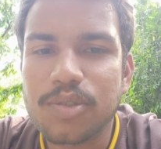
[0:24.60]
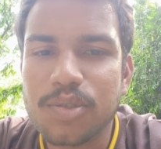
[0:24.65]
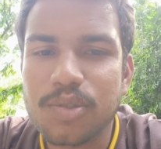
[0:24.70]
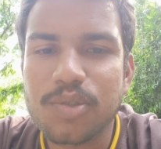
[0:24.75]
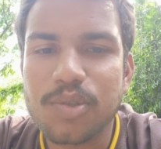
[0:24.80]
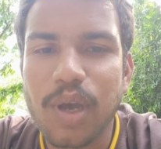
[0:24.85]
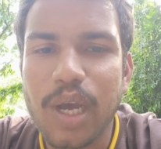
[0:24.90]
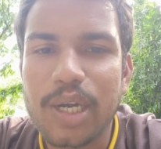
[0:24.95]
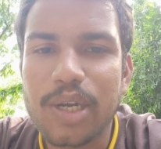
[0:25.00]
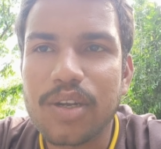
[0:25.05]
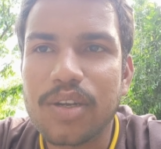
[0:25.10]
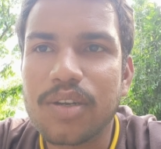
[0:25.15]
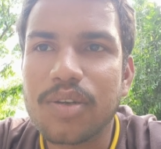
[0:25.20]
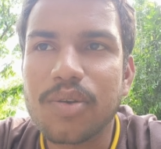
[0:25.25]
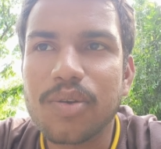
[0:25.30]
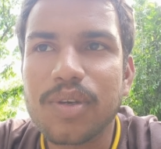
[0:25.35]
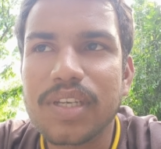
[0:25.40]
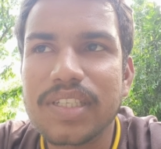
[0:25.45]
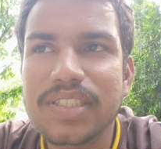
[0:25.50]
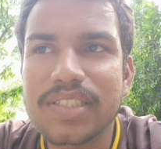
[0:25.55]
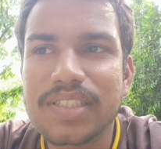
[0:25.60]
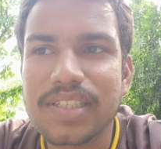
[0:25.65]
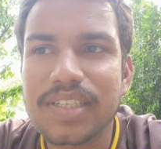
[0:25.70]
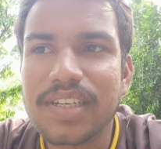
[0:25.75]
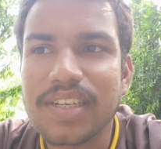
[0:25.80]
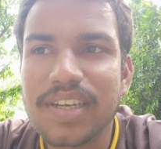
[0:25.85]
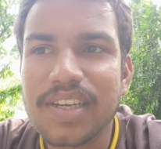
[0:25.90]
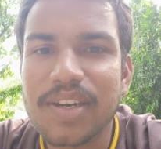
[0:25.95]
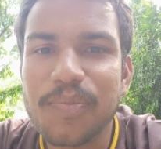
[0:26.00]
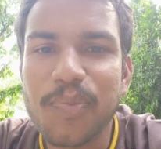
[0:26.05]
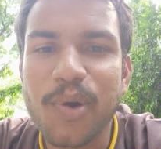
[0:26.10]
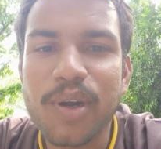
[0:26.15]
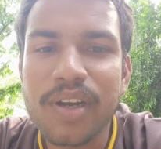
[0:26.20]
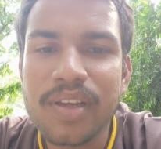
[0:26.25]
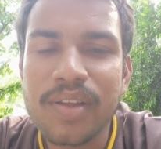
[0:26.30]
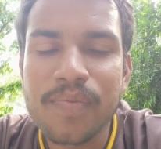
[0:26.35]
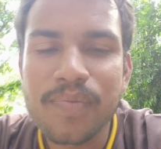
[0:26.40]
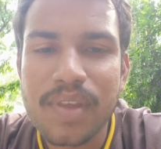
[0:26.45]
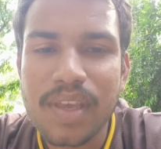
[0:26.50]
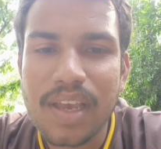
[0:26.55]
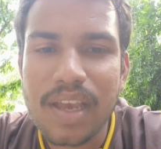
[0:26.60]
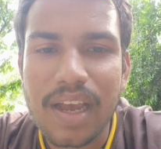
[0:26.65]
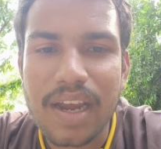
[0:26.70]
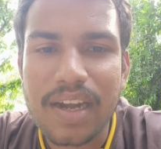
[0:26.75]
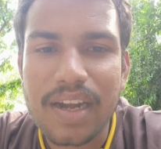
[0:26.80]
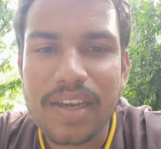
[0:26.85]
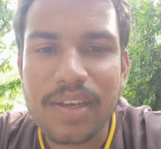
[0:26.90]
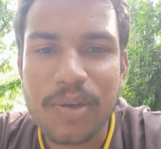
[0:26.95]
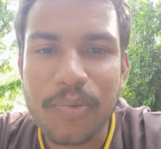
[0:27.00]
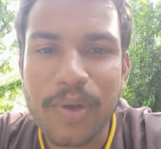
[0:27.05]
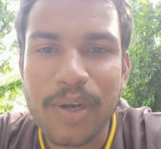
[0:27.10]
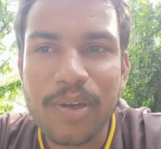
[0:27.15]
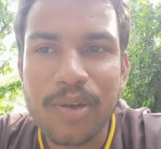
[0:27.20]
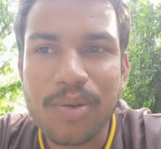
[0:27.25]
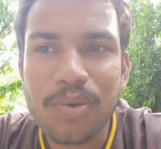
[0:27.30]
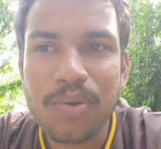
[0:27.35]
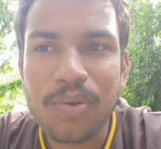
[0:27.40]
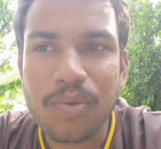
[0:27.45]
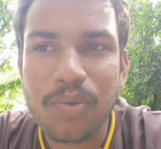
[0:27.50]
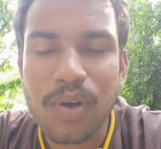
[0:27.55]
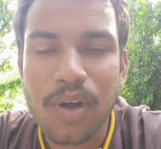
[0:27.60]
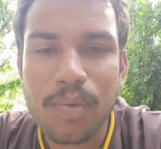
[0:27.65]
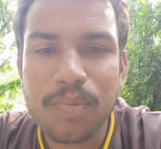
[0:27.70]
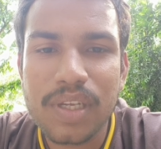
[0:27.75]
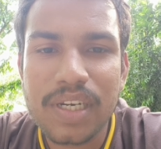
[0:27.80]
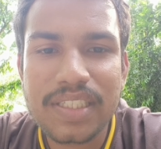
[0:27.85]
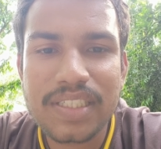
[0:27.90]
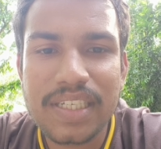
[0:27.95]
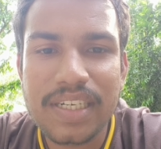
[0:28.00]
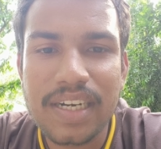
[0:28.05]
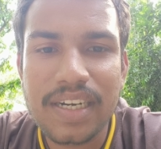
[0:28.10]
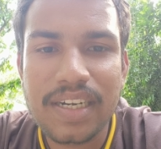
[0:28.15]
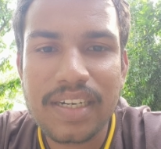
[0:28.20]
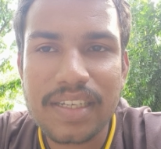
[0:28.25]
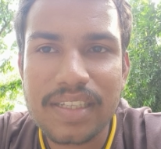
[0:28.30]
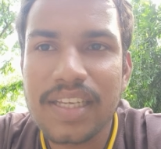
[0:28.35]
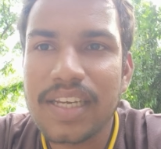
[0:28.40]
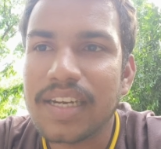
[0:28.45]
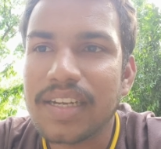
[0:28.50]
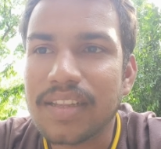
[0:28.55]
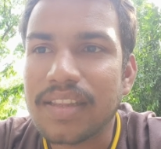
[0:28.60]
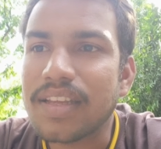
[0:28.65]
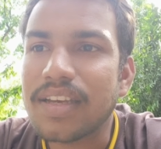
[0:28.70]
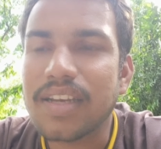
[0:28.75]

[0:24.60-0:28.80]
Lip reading: So I took his report and went to one of the resident there.